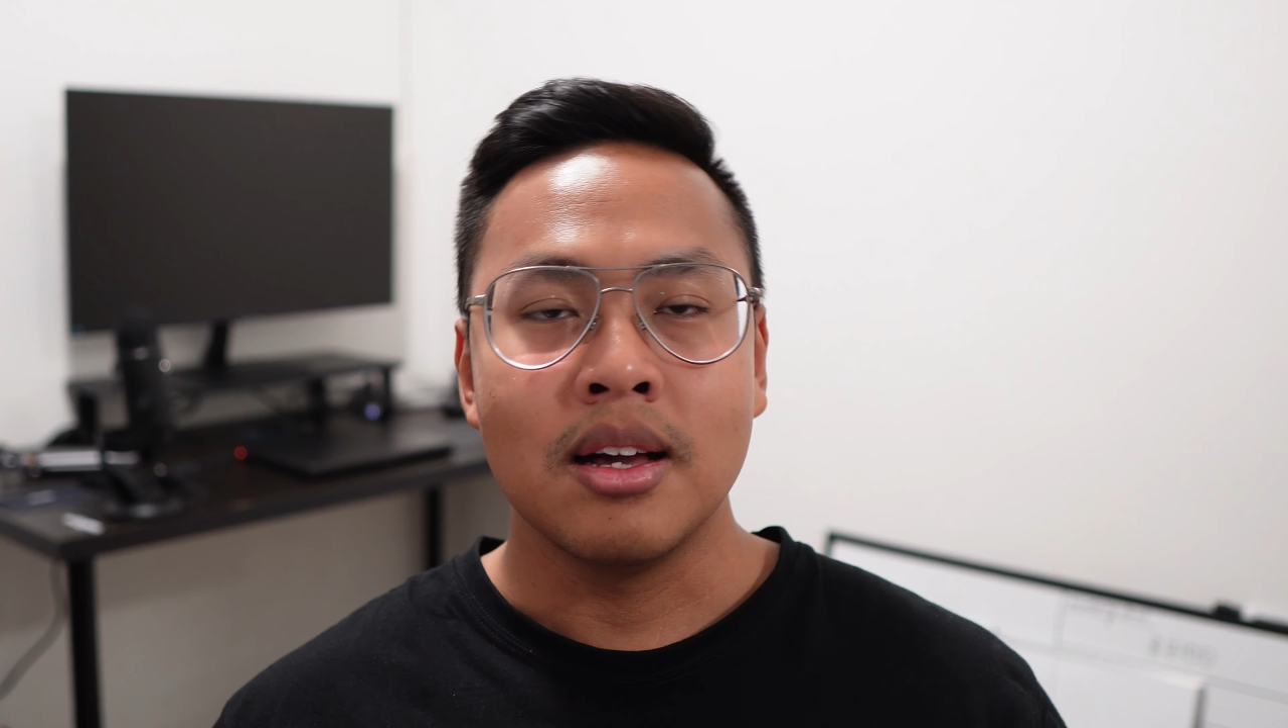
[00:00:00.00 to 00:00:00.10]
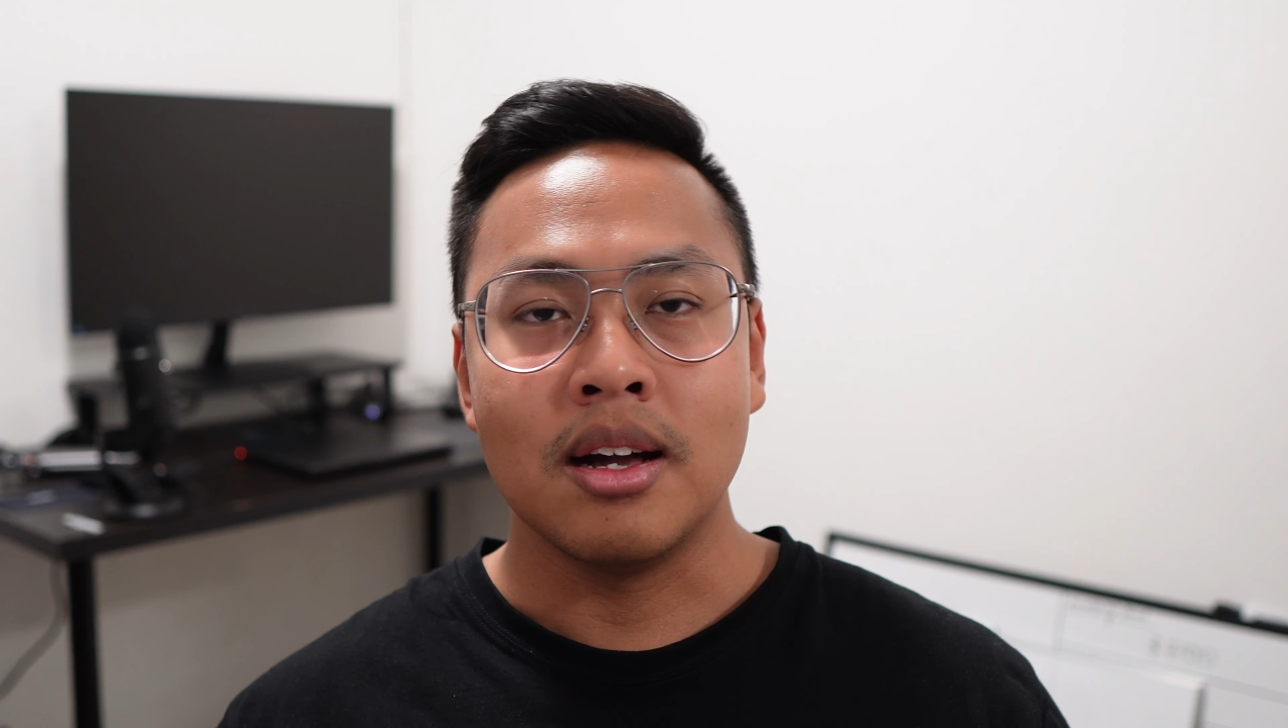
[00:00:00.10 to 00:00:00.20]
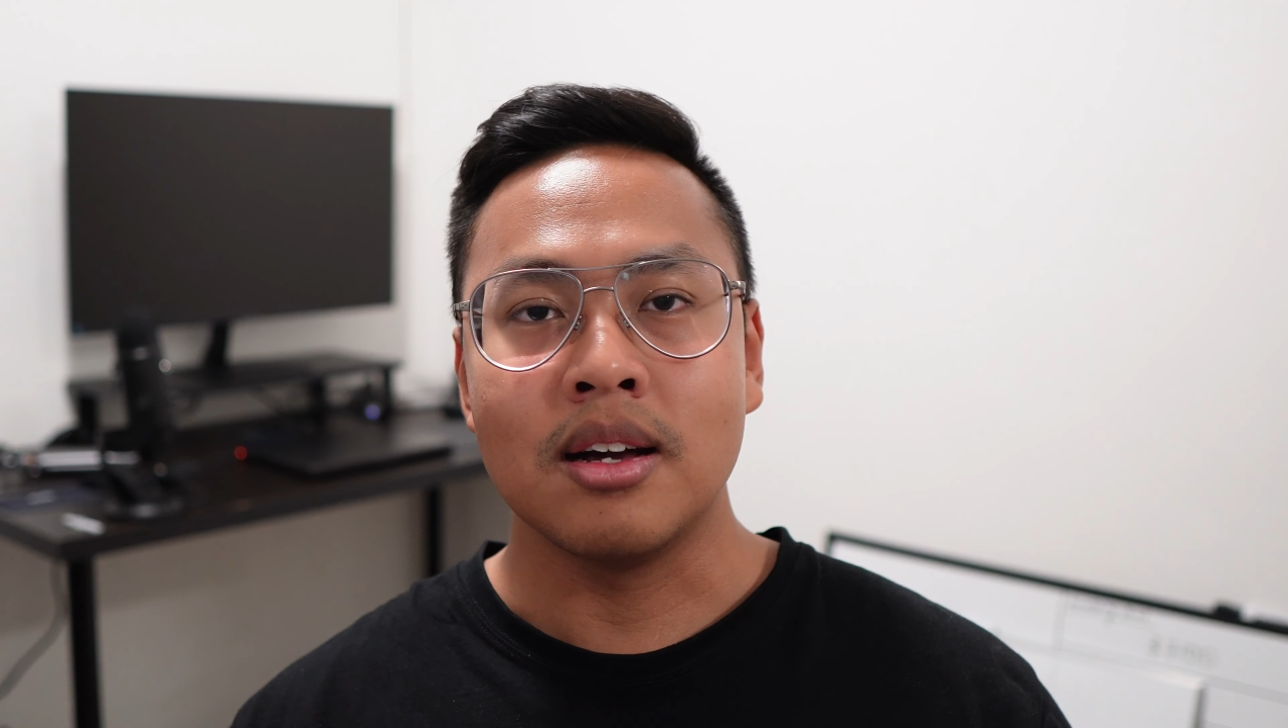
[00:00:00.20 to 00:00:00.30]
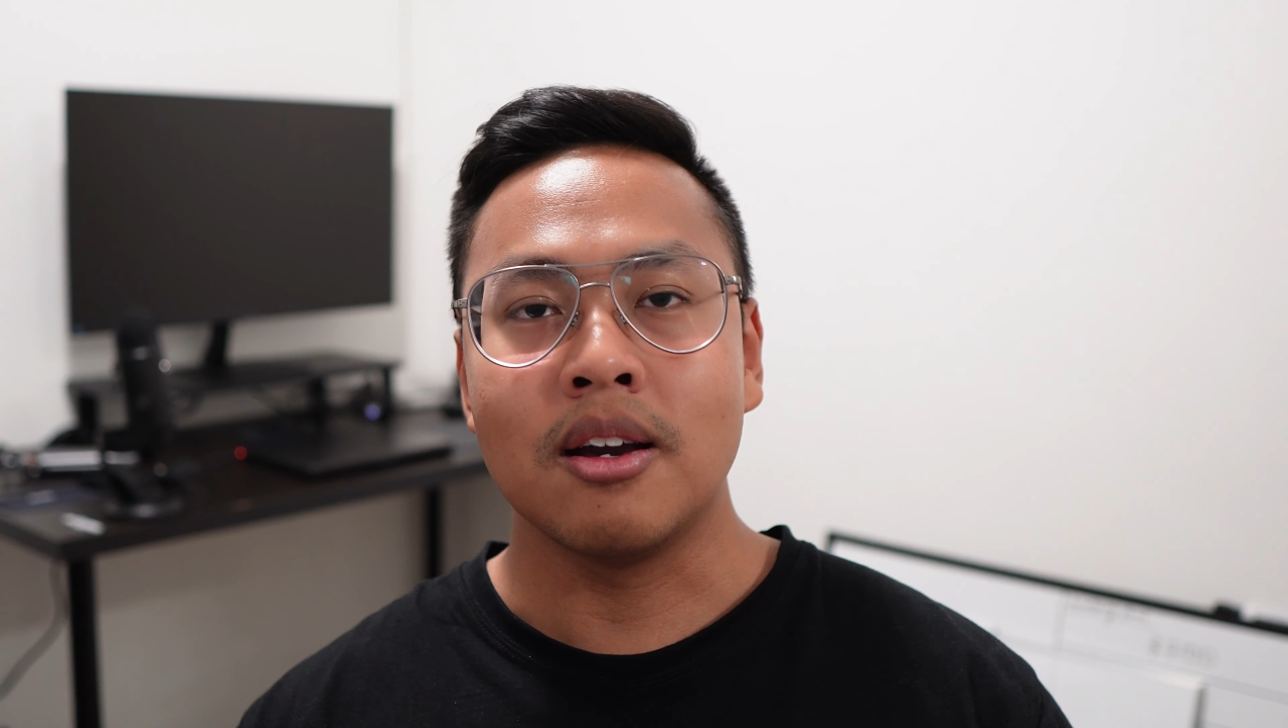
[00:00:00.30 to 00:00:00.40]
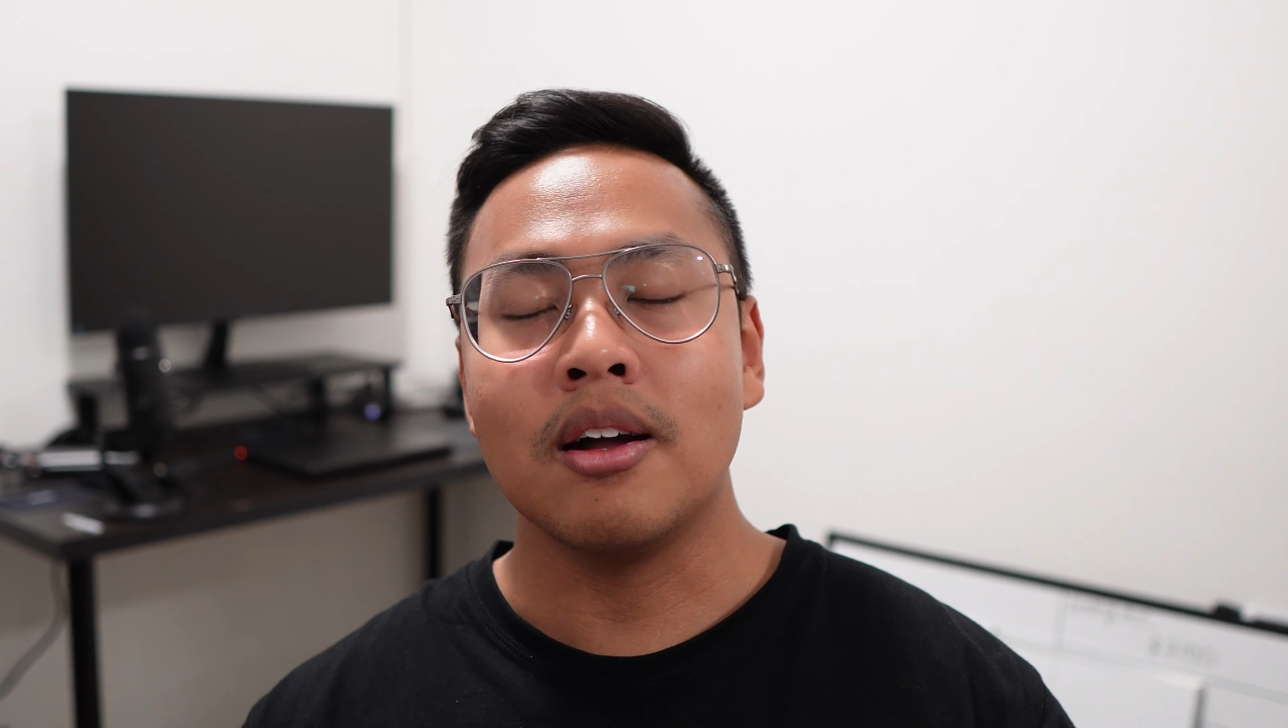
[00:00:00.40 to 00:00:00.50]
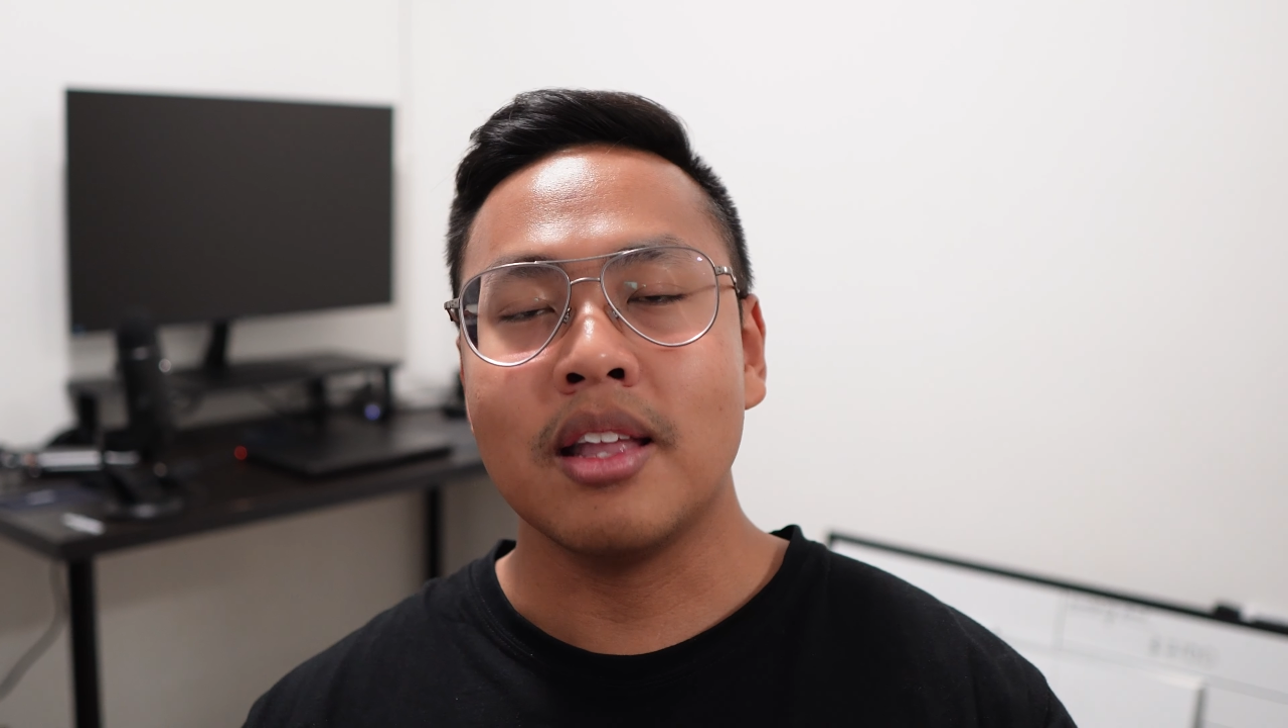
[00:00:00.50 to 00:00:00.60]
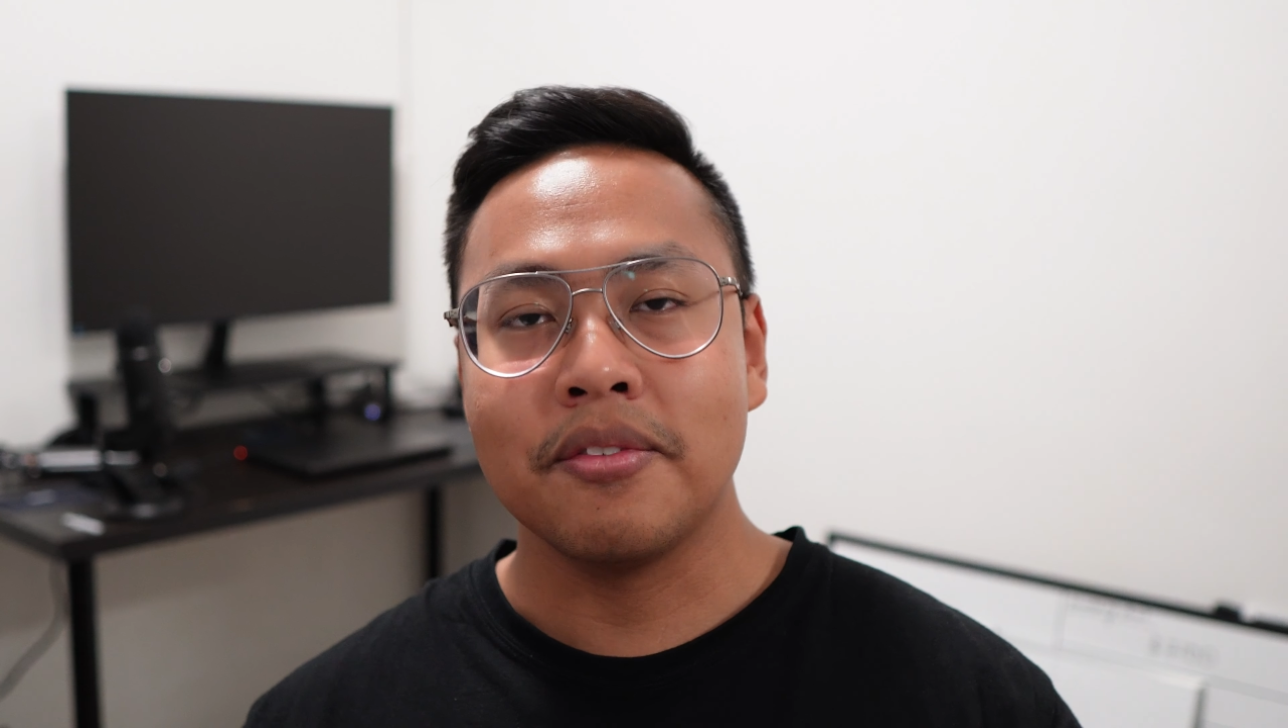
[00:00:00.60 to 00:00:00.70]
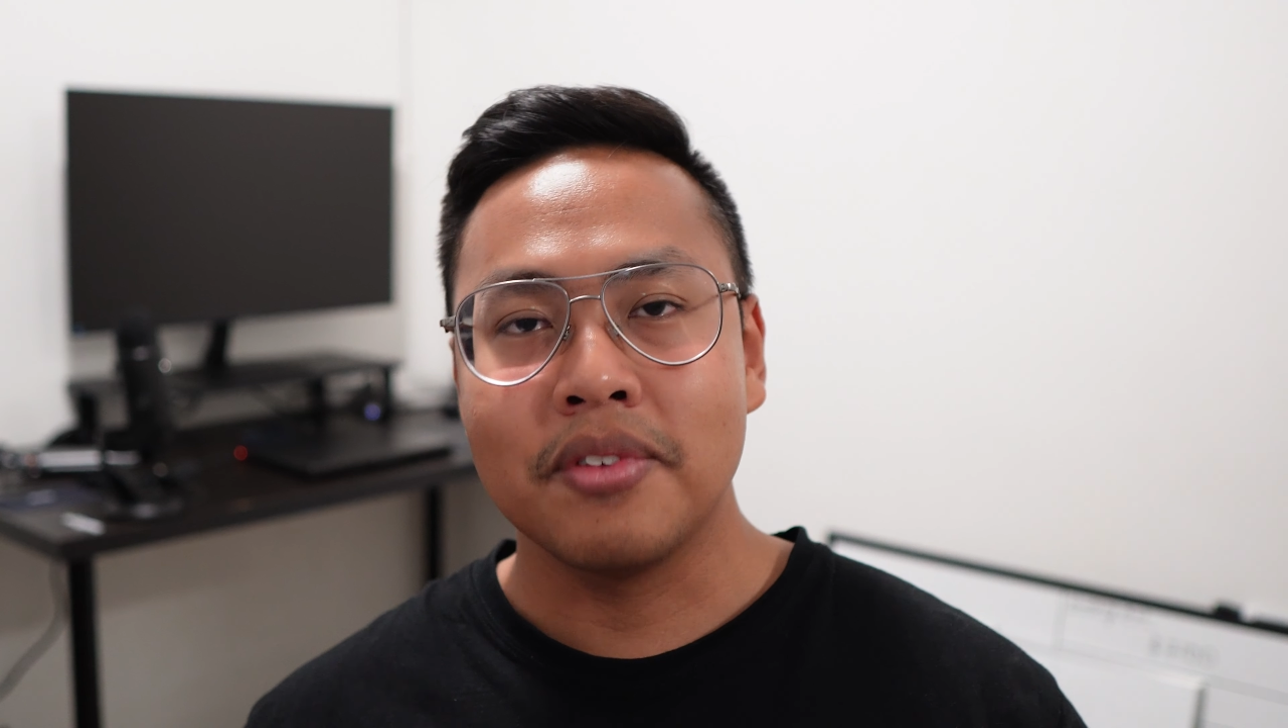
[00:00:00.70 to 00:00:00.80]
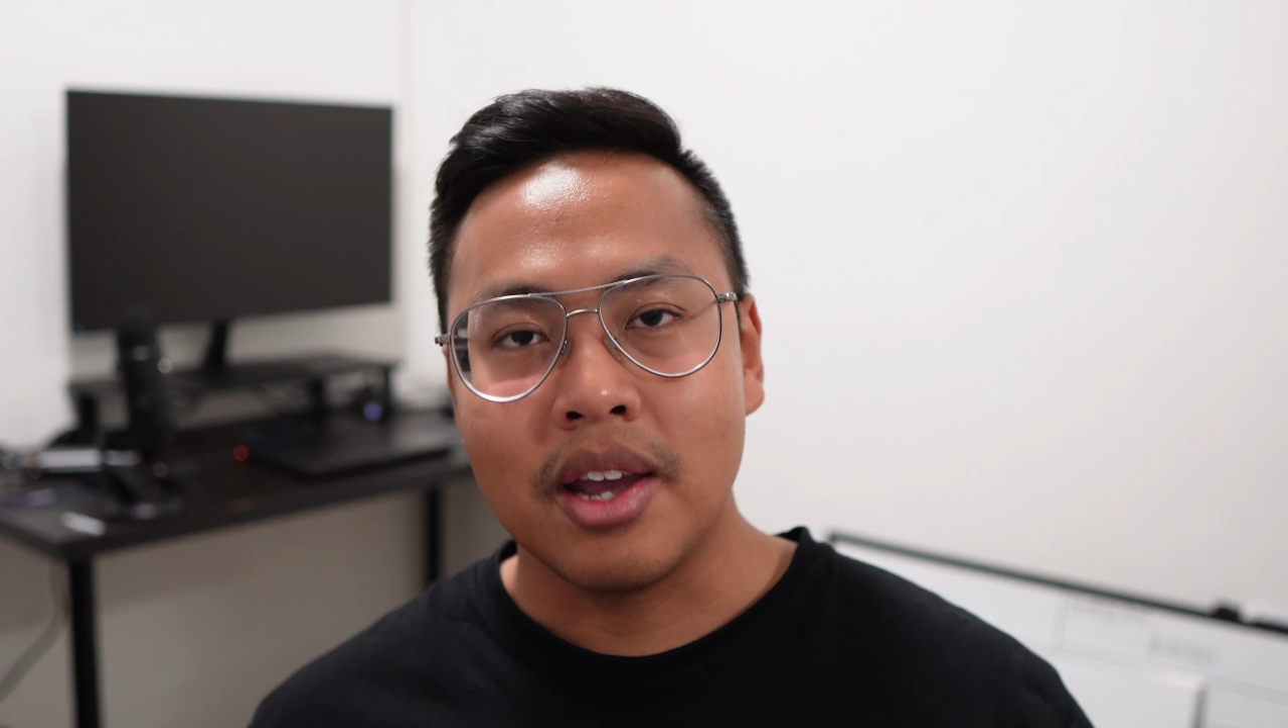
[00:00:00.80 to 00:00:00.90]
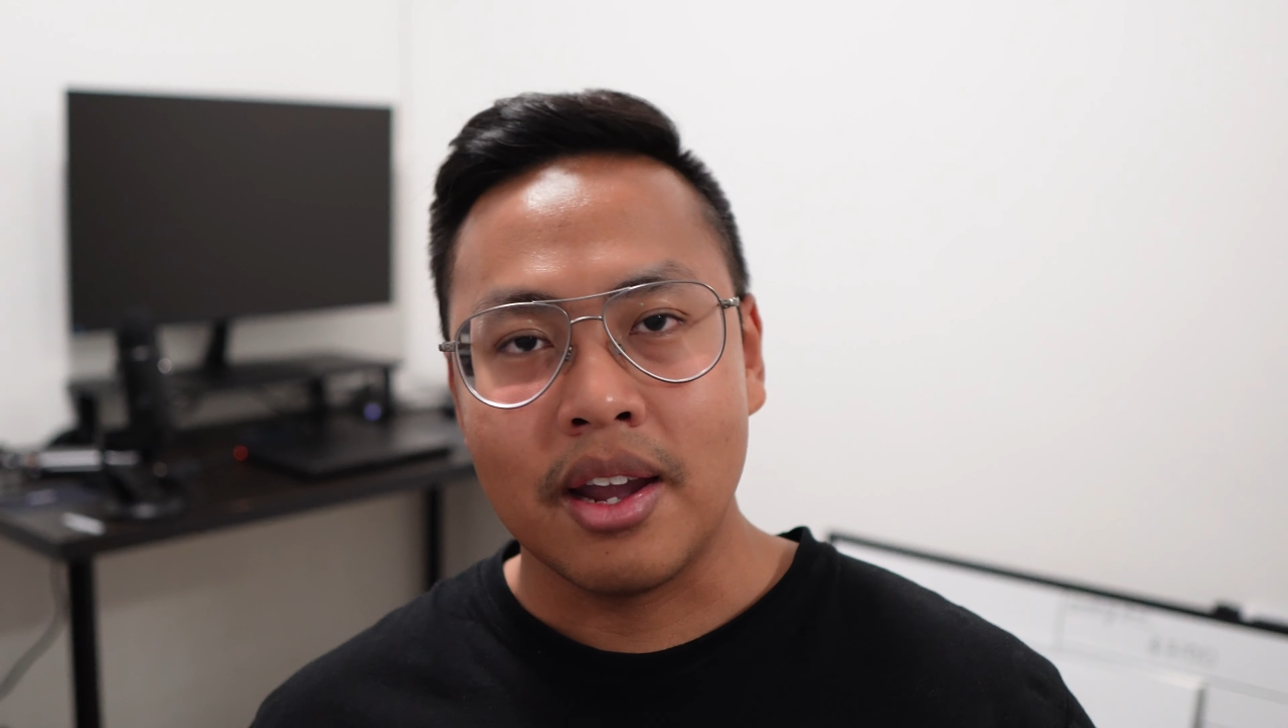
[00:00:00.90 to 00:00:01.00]
God
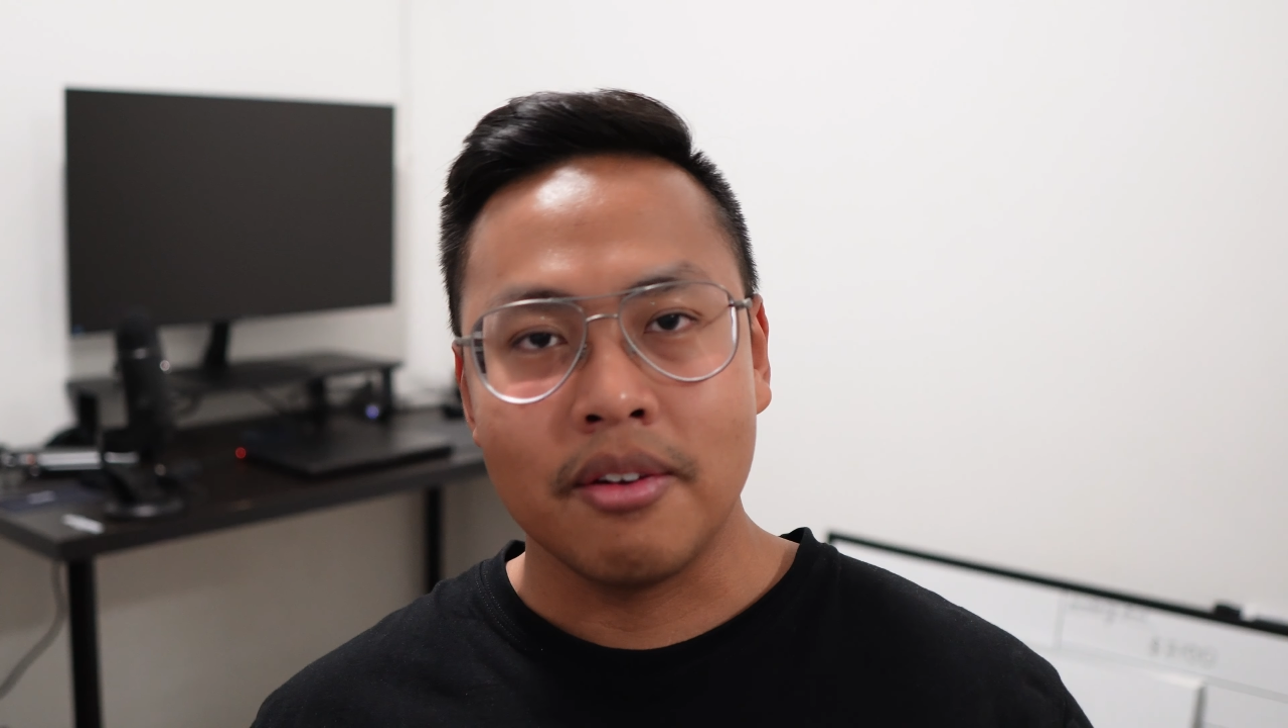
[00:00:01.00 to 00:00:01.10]
have